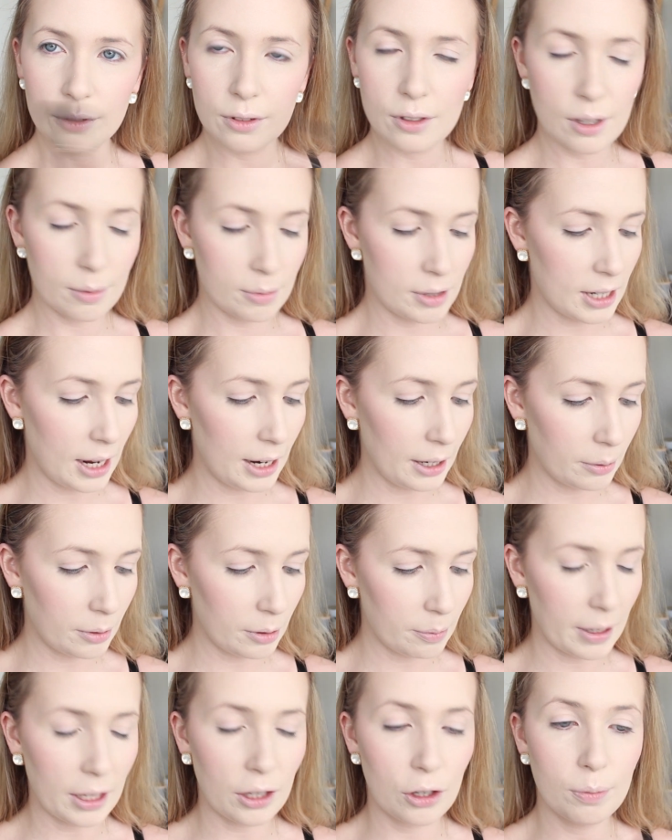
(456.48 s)
So I'm starting
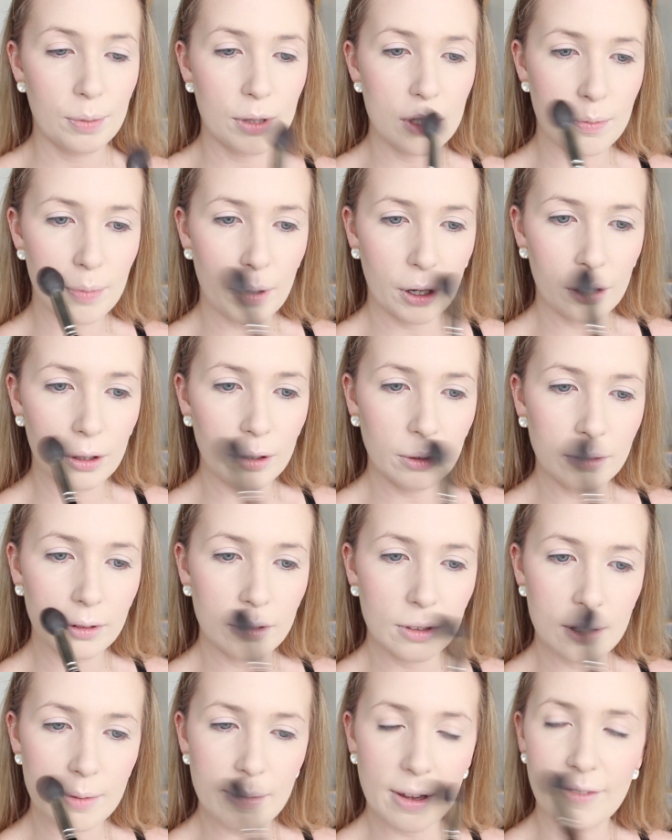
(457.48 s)
with my Cupid's bow.
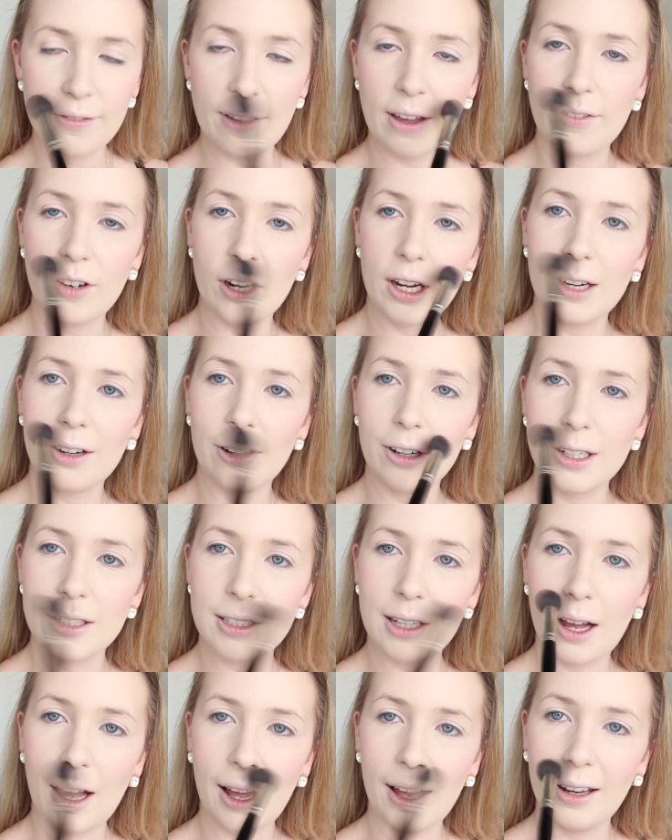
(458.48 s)
It's my favorite area
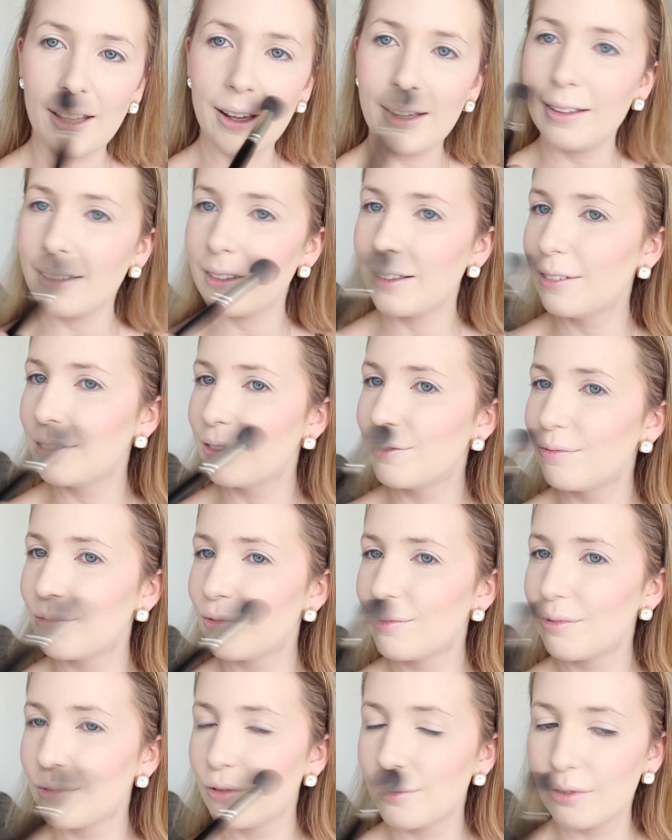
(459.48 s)
to highlight.
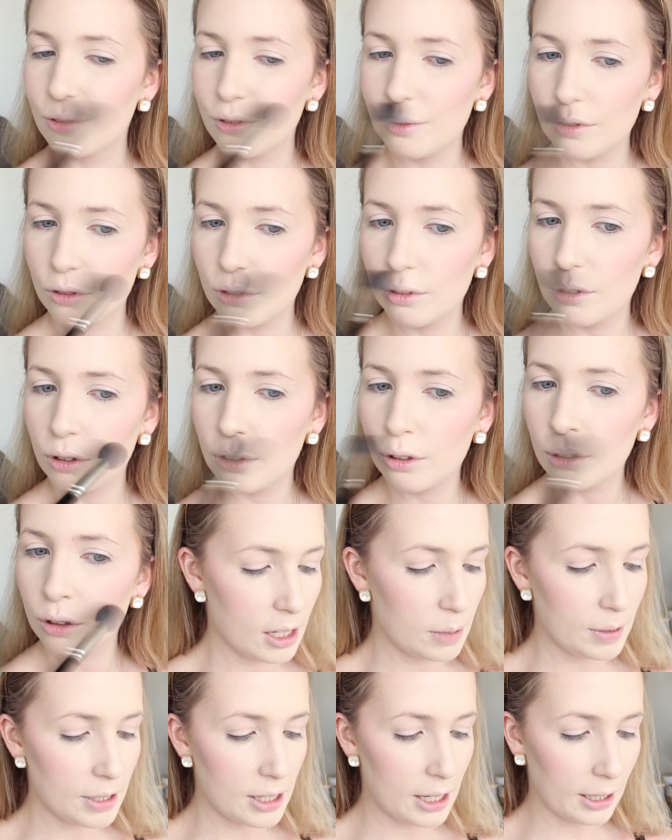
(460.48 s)

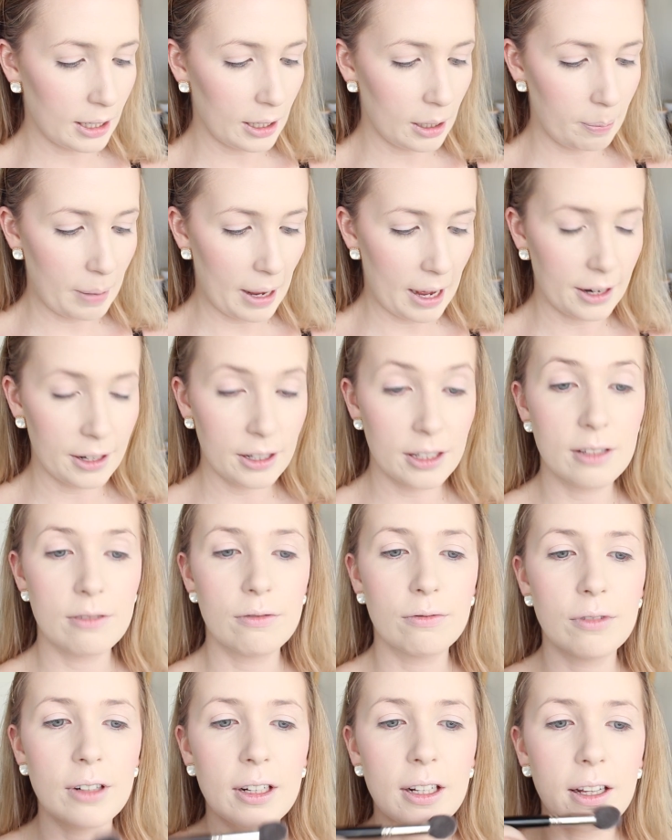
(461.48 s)
This particular powder is
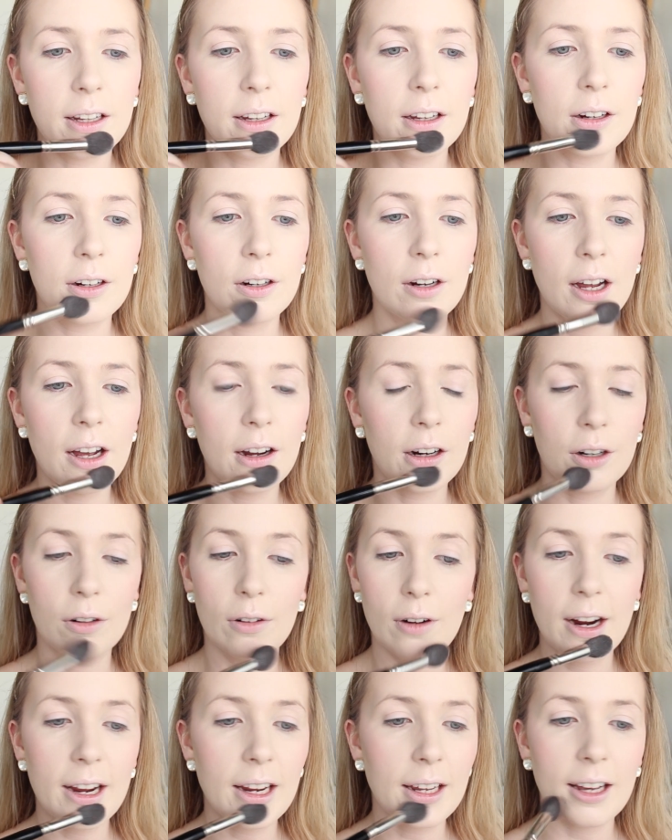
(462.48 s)
really a
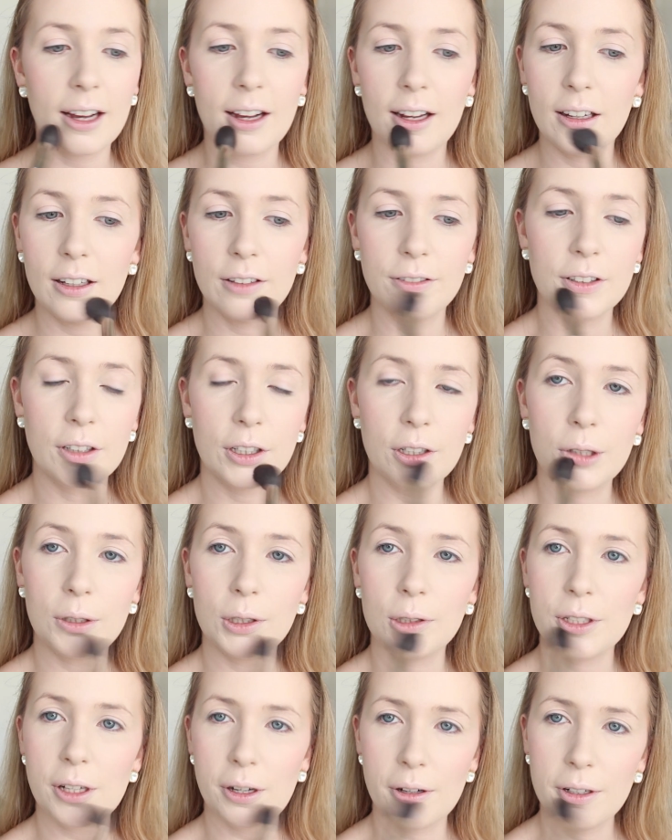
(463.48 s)
great color for
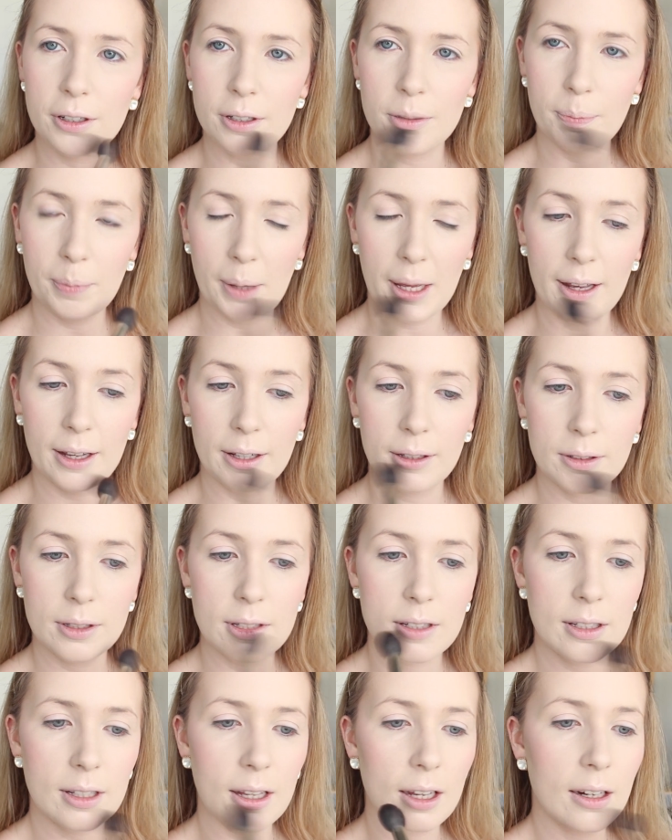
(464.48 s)
cool toned pale
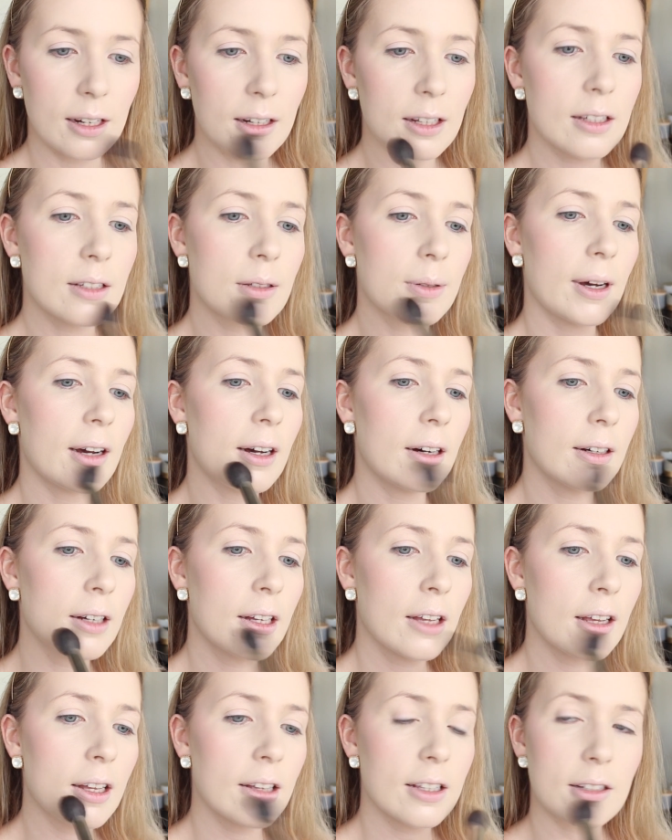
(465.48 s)
skin as well.
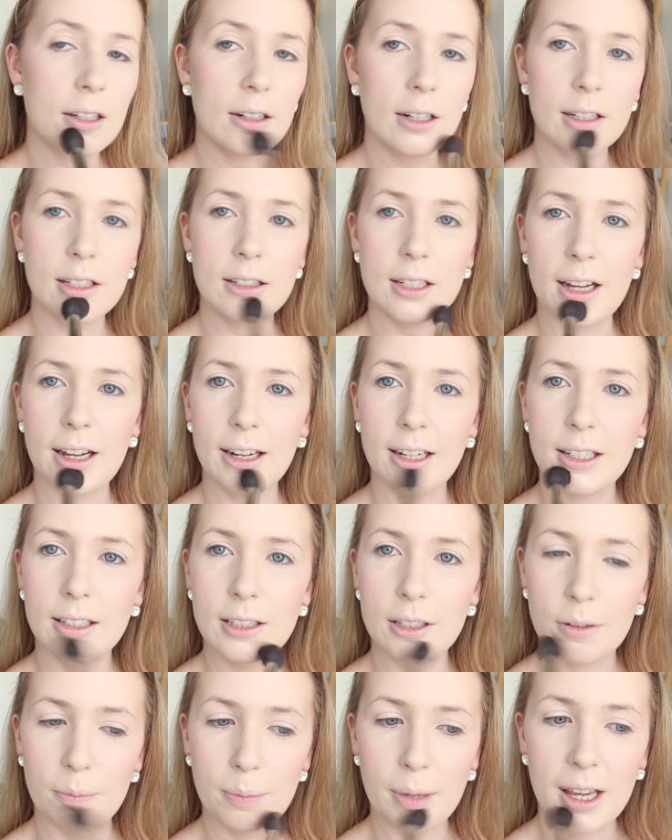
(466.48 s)
It's got a slightly
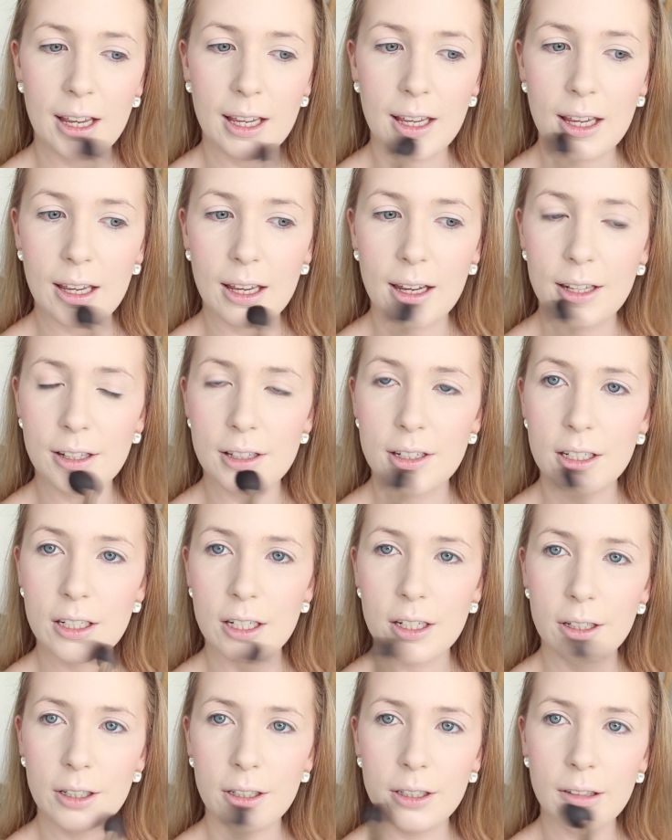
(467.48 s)
sort of pinky
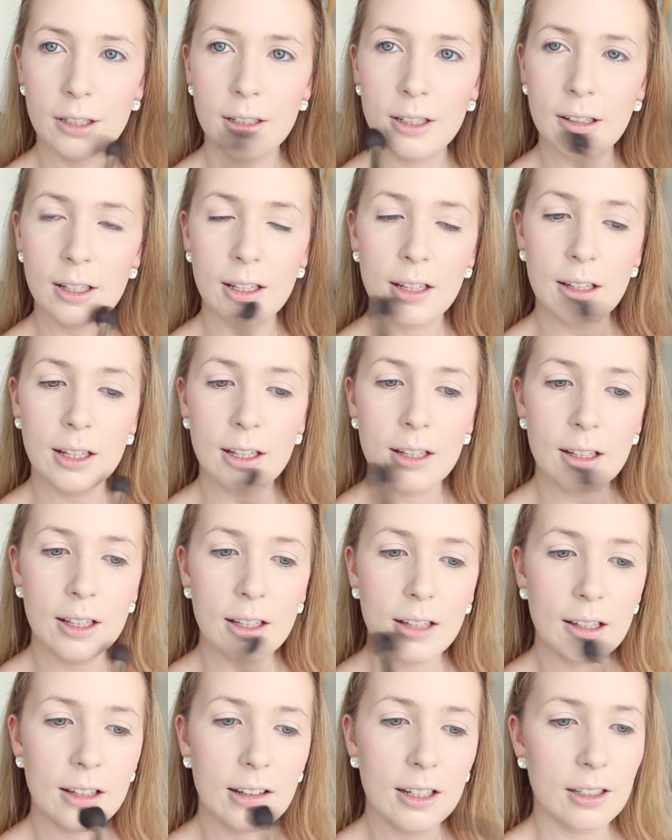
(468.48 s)
undertone.
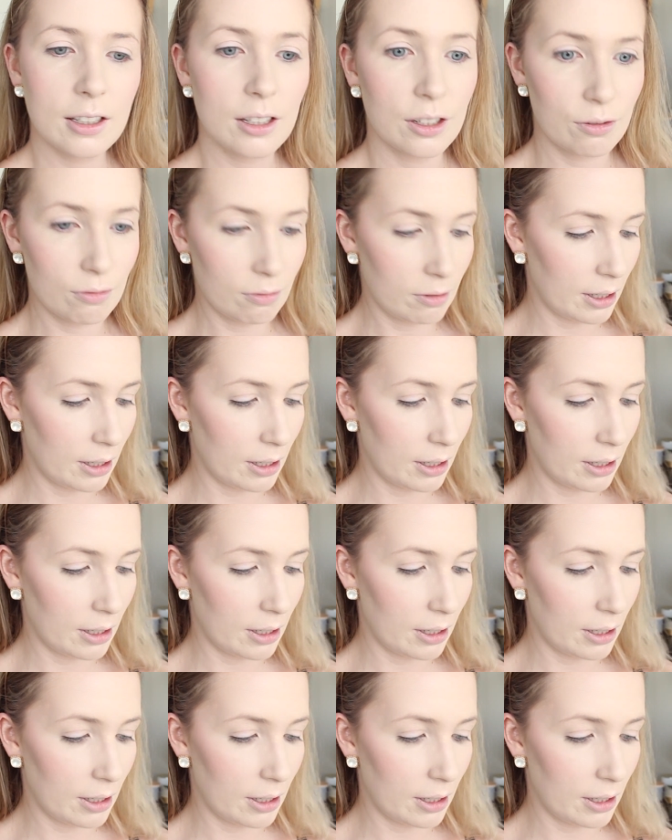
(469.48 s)
It's just